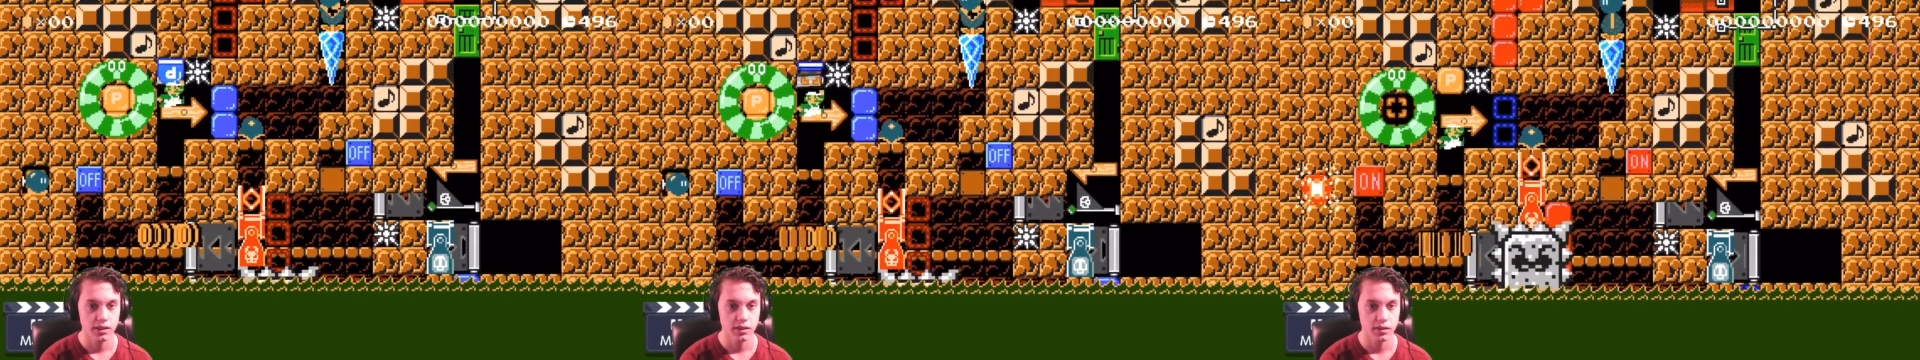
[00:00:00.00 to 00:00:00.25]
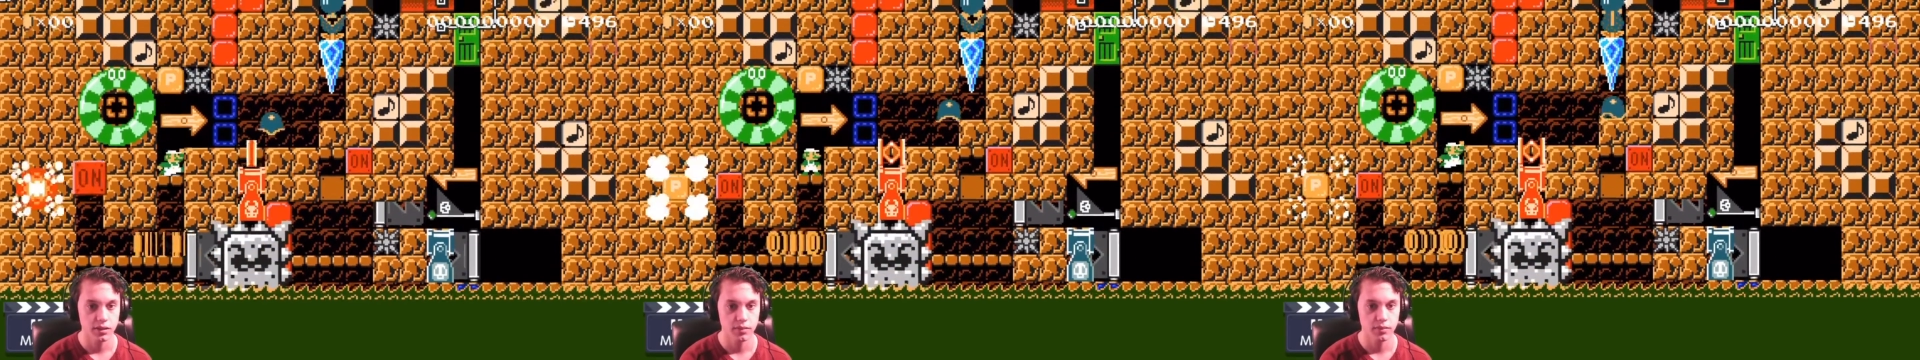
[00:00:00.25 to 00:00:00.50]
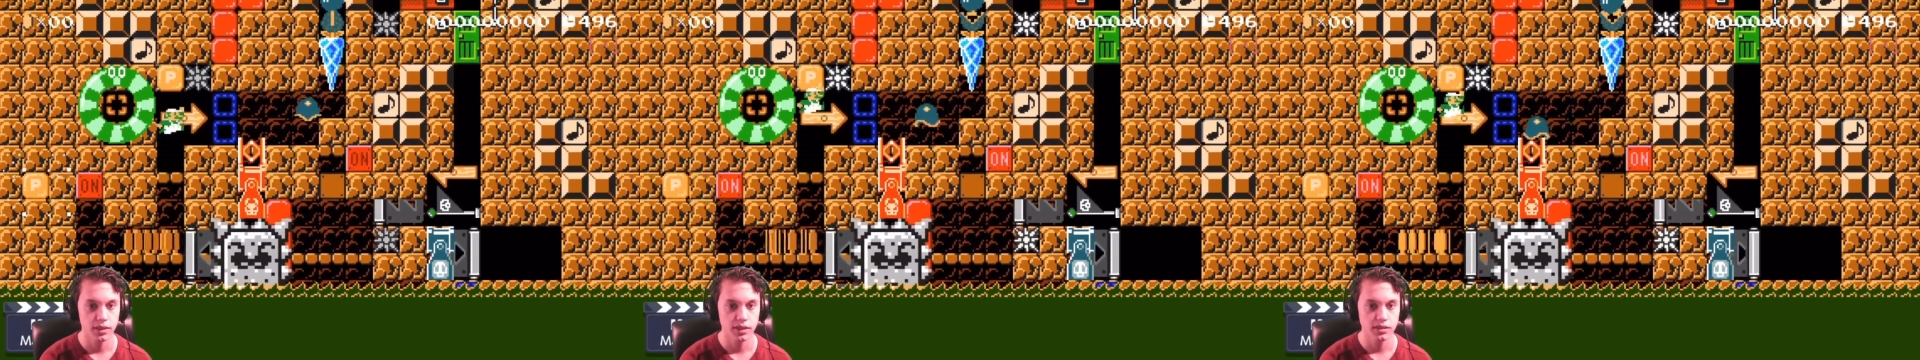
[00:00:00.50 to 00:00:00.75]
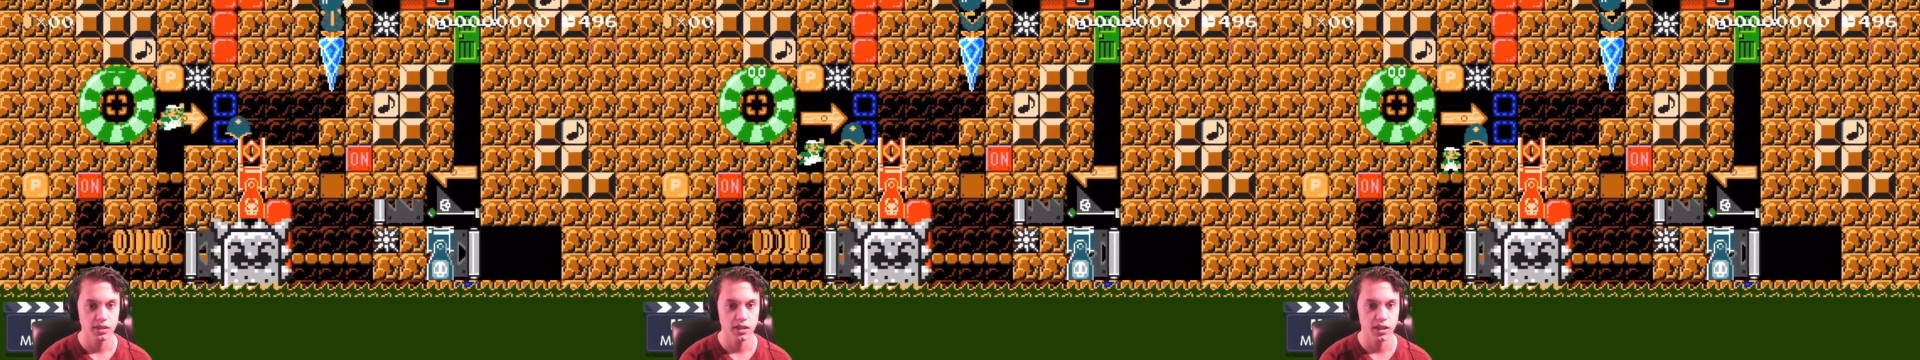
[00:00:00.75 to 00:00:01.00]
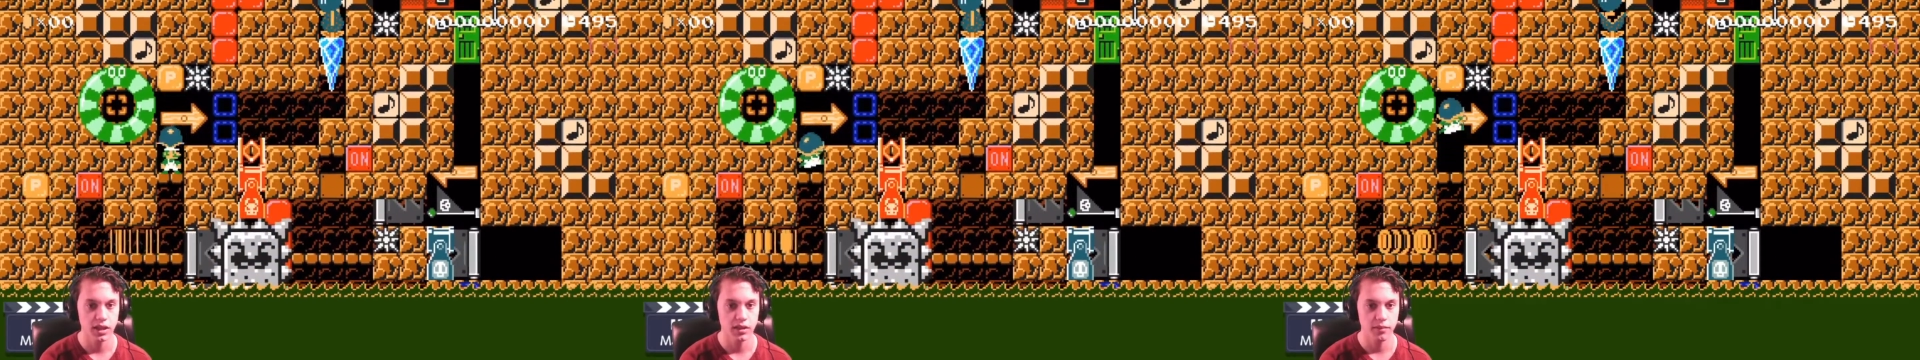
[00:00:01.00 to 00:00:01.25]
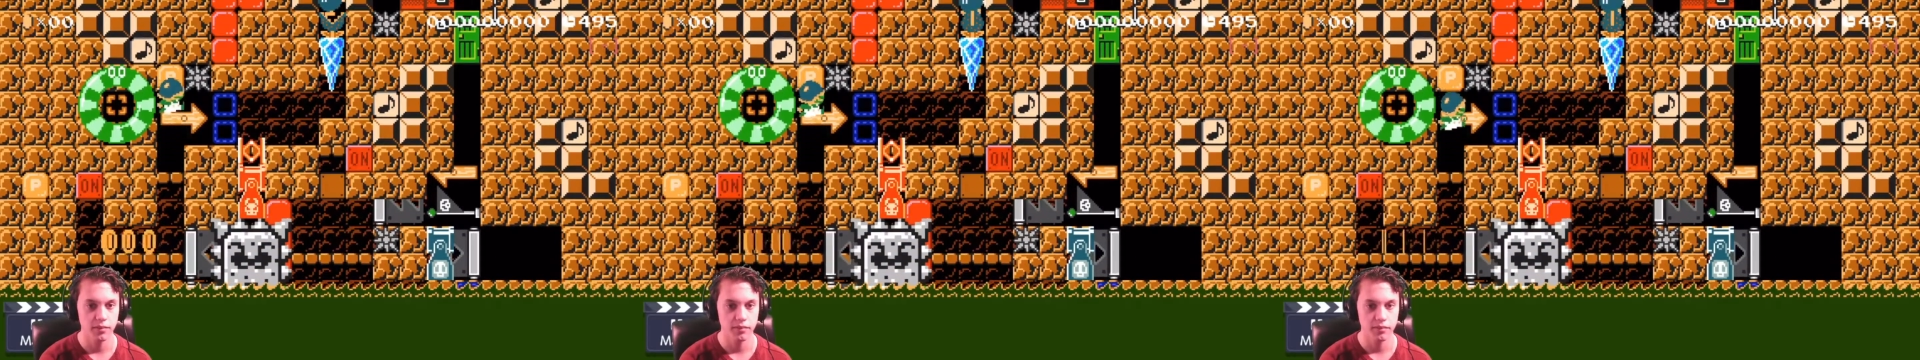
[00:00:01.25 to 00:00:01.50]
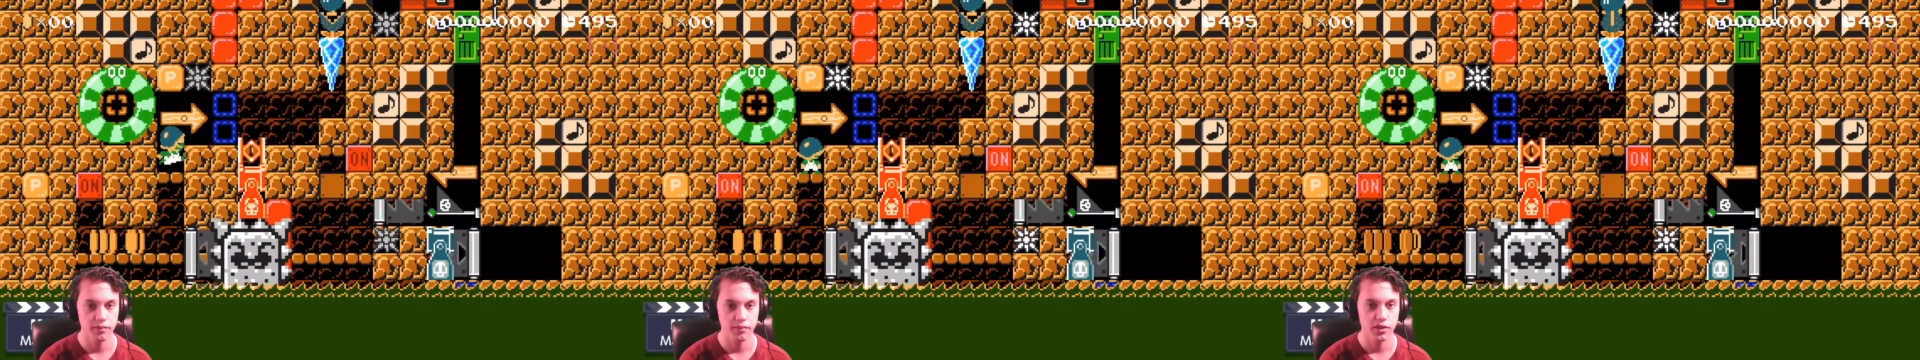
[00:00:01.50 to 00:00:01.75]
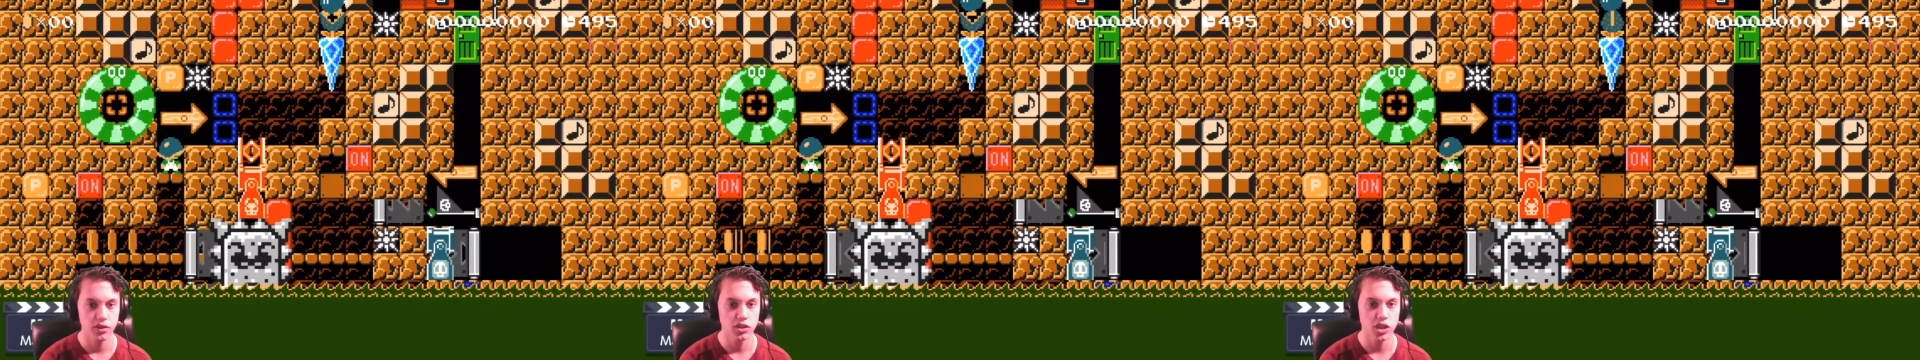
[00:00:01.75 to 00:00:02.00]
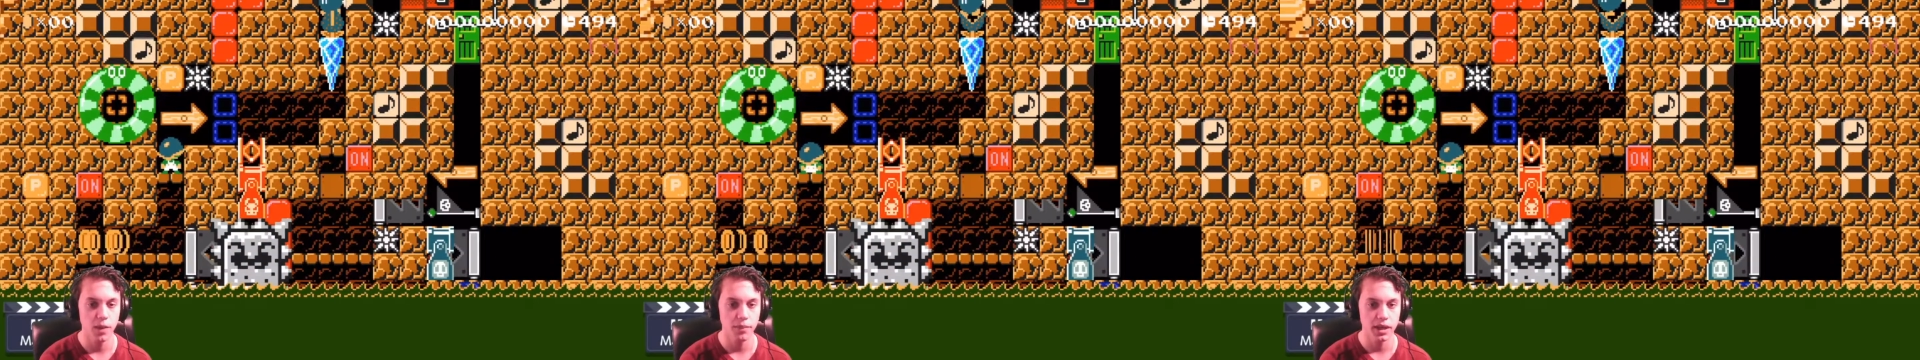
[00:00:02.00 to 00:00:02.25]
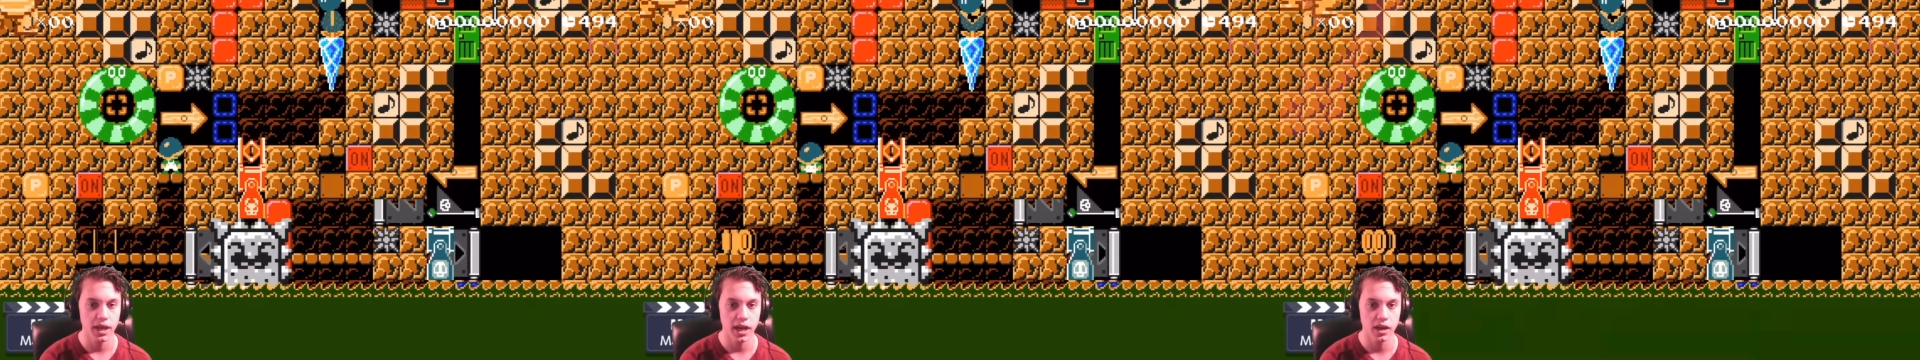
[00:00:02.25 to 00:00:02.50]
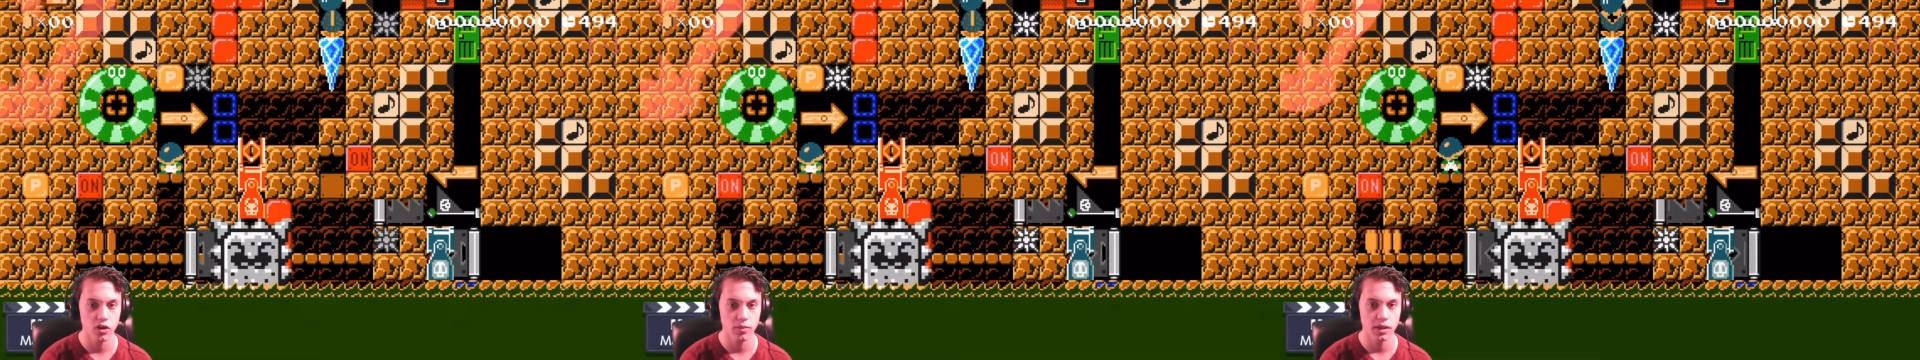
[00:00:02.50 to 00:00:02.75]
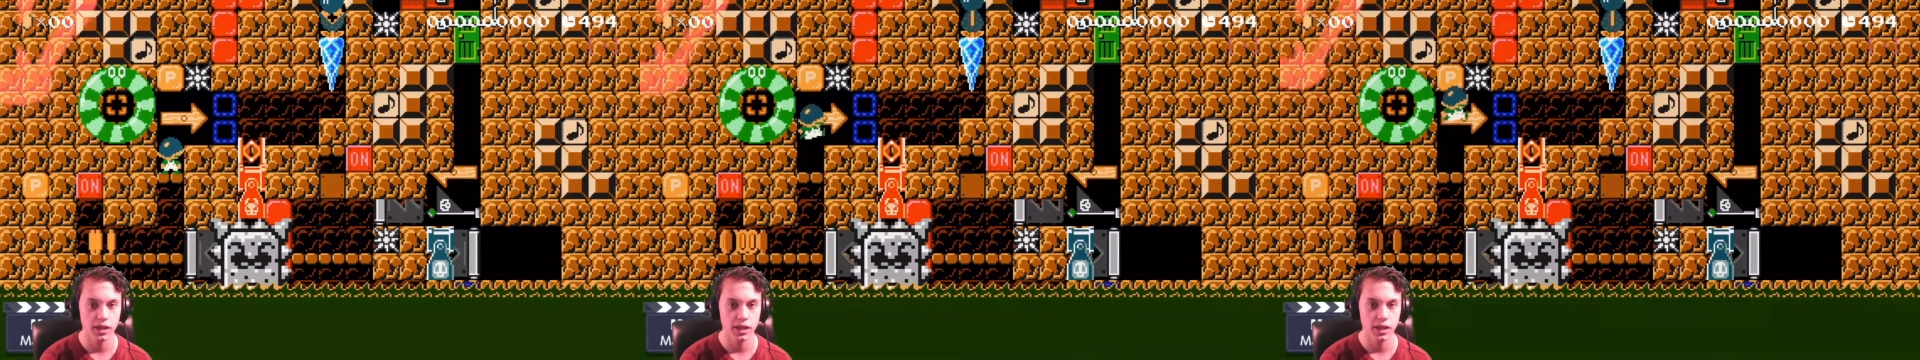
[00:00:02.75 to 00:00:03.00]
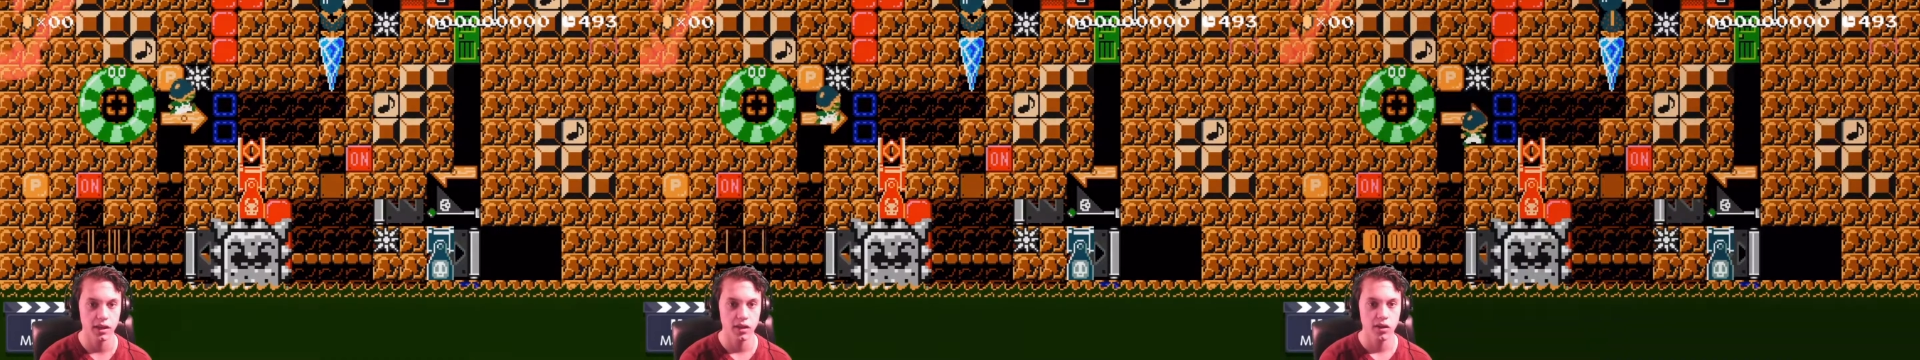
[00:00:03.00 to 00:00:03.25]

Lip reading: So basically, you jump again normally.